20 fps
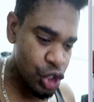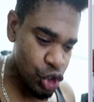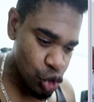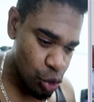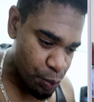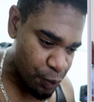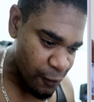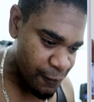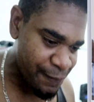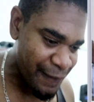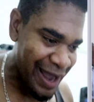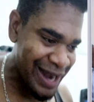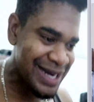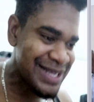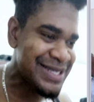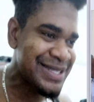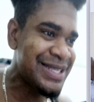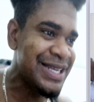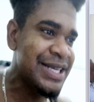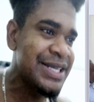You provide
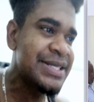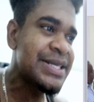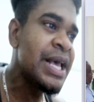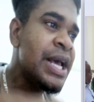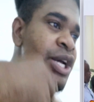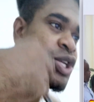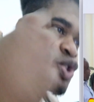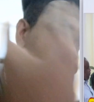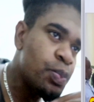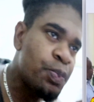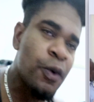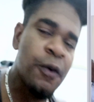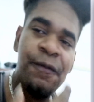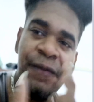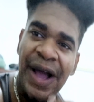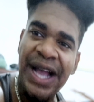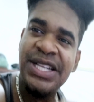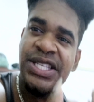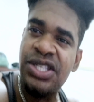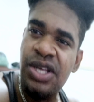these things to
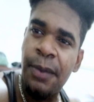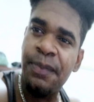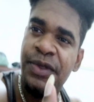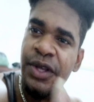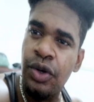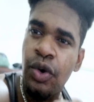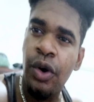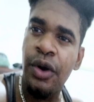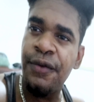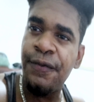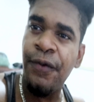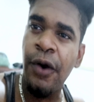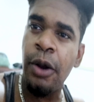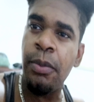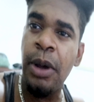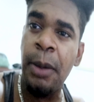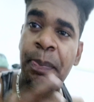provide something going forward.